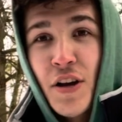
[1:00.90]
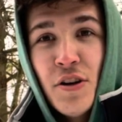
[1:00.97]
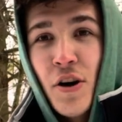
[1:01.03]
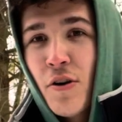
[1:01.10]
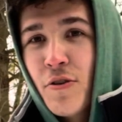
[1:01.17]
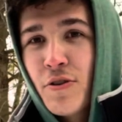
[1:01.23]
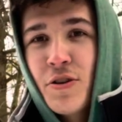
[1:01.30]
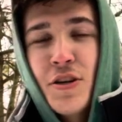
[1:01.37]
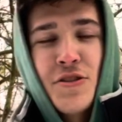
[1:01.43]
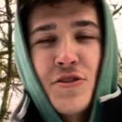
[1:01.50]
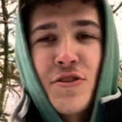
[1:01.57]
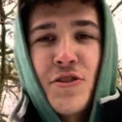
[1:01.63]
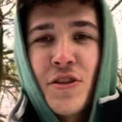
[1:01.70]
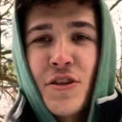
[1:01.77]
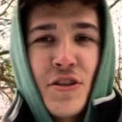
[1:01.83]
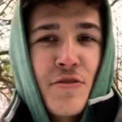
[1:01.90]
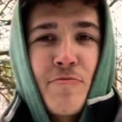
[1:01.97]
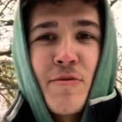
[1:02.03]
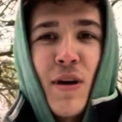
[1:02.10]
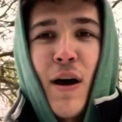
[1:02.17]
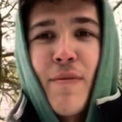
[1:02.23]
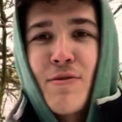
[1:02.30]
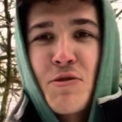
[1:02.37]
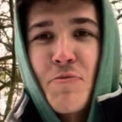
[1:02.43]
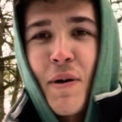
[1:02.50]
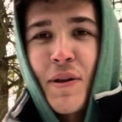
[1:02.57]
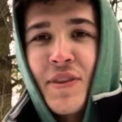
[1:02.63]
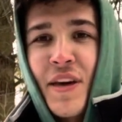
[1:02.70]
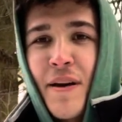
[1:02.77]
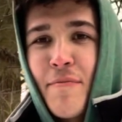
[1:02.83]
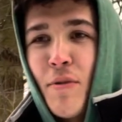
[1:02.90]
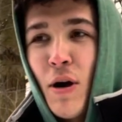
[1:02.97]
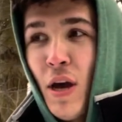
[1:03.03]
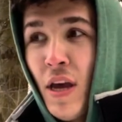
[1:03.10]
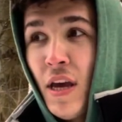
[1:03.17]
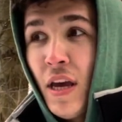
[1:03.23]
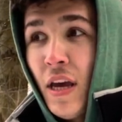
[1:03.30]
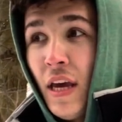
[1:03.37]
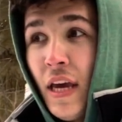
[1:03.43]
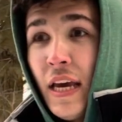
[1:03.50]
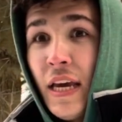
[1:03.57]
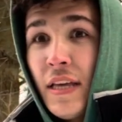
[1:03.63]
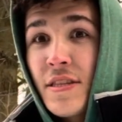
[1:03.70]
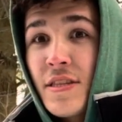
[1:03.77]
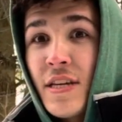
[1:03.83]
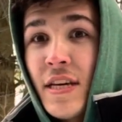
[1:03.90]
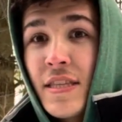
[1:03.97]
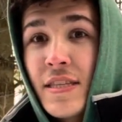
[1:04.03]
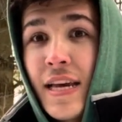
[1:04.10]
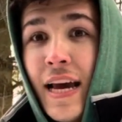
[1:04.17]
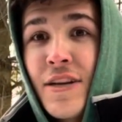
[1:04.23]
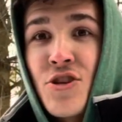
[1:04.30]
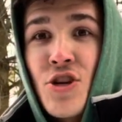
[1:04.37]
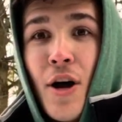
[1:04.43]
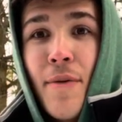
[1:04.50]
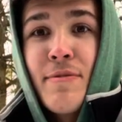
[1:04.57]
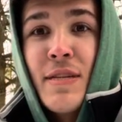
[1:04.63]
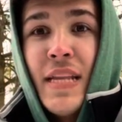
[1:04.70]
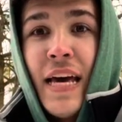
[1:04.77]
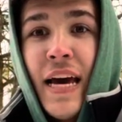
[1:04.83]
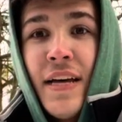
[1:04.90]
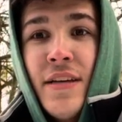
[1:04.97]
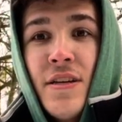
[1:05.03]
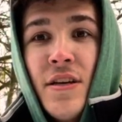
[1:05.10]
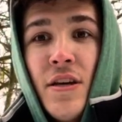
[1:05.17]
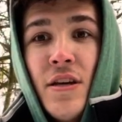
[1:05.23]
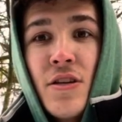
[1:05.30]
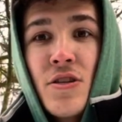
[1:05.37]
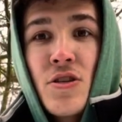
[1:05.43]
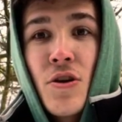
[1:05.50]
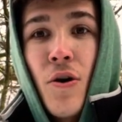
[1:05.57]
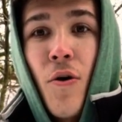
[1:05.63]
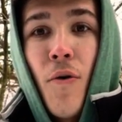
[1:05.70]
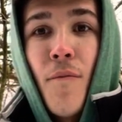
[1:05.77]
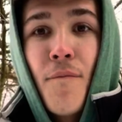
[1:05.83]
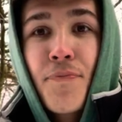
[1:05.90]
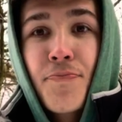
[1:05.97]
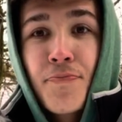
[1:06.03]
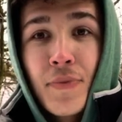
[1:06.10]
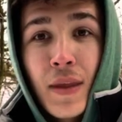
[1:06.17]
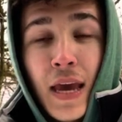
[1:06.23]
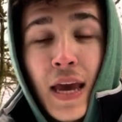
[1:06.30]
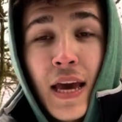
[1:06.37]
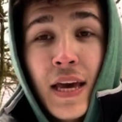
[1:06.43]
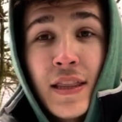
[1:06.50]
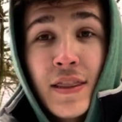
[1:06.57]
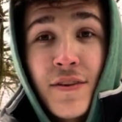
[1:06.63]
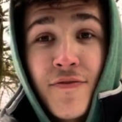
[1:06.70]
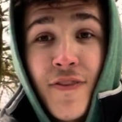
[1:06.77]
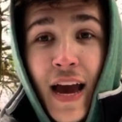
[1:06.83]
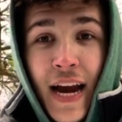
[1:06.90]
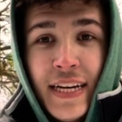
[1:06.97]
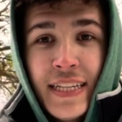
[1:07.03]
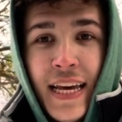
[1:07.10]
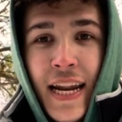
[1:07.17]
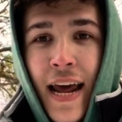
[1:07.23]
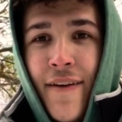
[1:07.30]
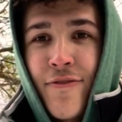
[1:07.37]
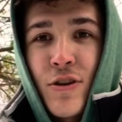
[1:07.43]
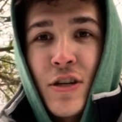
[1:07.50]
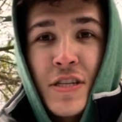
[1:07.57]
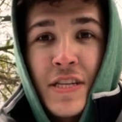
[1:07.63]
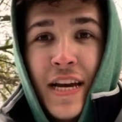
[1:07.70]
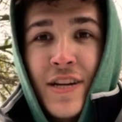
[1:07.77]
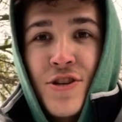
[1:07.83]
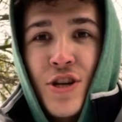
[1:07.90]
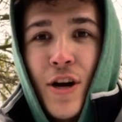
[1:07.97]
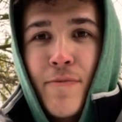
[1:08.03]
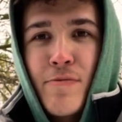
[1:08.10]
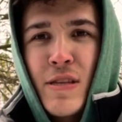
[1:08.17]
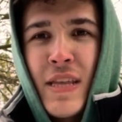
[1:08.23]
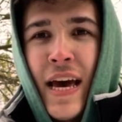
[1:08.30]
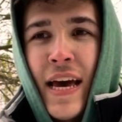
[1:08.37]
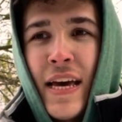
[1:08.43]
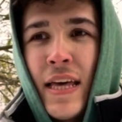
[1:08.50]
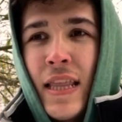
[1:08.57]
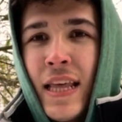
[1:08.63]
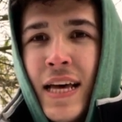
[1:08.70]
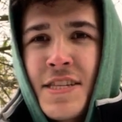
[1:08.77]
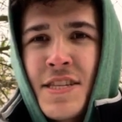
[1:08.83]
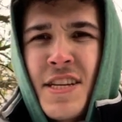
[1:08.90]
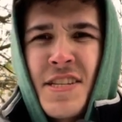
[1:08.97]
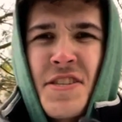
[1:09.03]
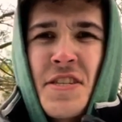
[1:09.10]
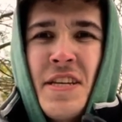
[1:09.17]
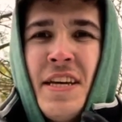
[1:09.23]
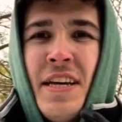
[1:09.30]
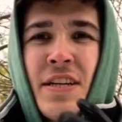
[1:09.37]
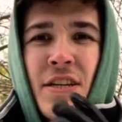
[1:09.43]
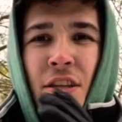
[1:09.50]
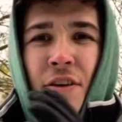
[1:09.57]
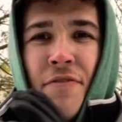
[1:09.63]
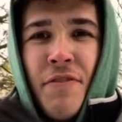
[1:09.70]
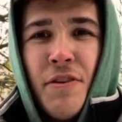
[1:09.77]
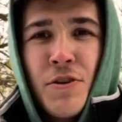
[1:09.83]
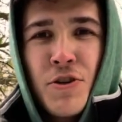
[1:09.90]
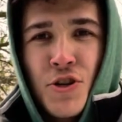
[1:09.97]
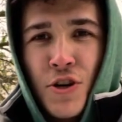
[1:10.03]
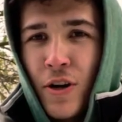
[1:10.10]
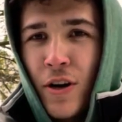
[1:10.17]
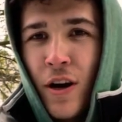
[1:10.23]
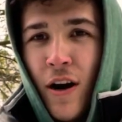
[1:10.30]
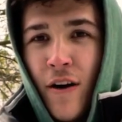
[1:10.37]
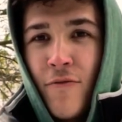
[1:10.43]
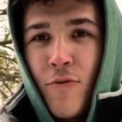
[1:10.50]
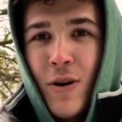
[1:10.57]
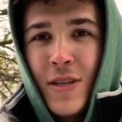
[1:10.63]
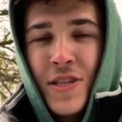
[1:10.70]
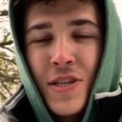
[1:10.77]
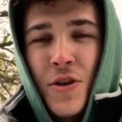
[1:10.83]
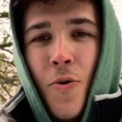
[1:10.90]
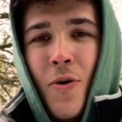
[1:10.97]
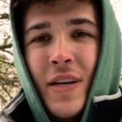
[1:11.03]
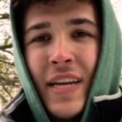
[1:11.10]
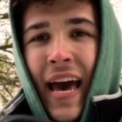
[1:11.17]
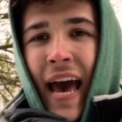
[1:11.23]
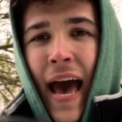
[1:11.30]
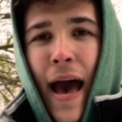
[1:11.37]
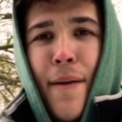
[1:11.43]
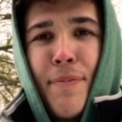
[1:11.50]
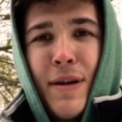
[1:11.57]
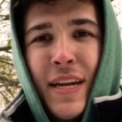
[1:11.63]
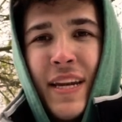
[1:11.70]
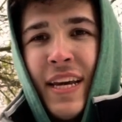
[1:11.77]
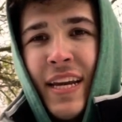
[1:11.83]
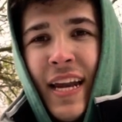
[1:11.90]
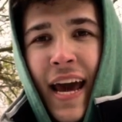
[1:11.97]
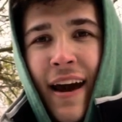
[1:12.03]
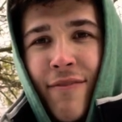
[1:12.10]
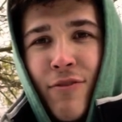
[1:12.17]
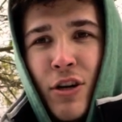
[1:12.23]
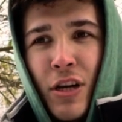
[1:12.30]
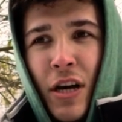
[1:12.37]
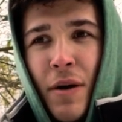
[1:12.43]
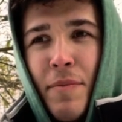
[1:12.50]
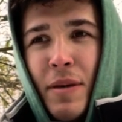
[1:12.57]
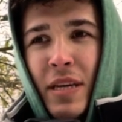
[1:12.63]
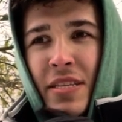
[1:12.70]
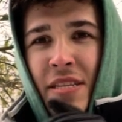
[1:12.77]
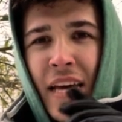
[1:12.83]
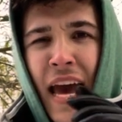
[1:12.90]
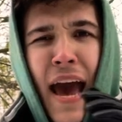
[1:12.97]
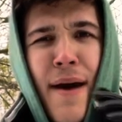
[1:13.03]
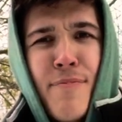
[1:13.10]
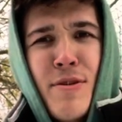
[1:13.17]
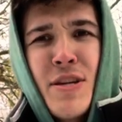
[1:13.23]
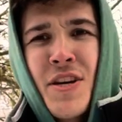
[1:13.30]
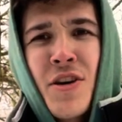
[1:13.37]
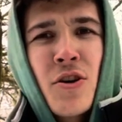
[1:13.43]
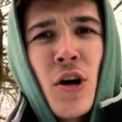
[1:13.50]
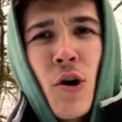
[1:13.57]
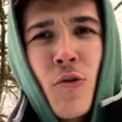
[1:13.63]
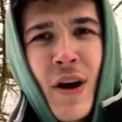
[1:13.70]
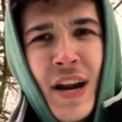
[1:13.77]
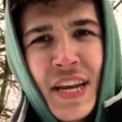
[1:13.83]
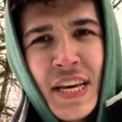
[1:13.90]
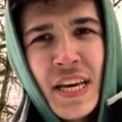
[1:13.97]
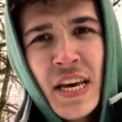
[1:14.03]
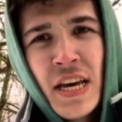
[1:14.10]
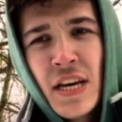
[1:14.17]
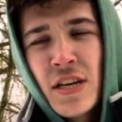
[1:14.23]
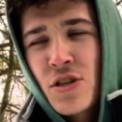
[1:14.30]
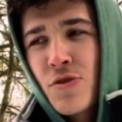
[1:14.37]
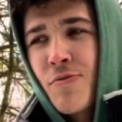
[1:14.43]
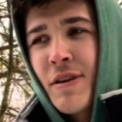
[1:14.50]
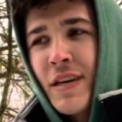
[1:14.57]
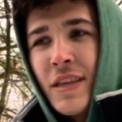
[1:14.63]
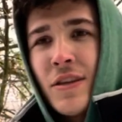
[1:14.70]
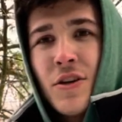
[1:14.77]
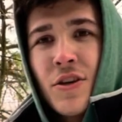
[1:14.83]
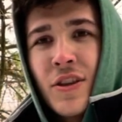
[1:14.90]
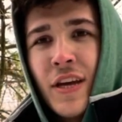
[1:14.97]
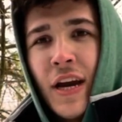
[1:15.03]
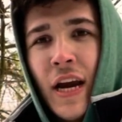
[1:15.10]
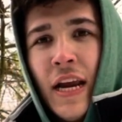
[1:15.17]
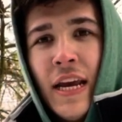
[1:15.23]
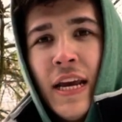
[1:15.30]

know you guys are gonna get some comments about that, but it's it's catching up to that. So the fact that Africa's catching up to that, it lets us see into the future of what's going to happen in Africa, because it happened here already, so we can look there.